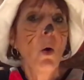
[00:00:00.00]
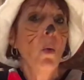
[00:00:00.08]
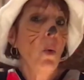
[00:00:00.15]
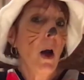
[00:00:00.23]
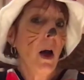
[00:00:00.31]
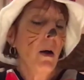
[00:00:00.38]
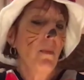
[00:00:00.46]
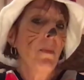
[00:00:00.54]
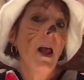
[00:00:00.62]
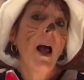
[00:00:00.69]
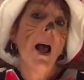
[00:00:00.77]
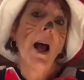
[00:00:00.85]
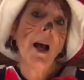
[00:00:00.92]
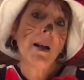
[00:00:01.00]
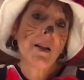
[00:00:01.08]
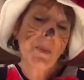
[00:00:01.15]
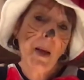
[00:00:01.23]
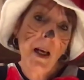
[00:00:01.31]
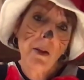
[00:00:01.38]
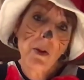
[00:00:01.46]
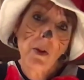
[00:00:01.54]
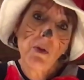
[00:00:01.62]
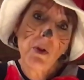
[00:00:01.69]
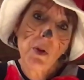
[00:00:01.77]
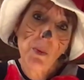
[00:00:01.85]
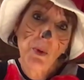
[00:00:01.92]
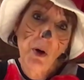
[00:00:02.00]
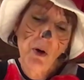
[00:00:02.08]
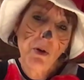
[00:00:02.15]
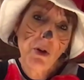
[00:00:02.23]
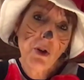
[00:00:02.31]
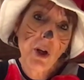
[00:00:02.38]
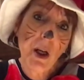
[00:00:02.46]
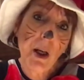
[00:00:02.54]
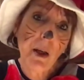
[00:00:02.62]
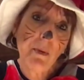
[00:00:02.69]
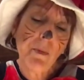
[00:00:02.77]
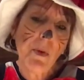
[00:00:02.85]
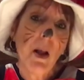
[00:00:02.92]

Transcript: Well, as Passover's approaching,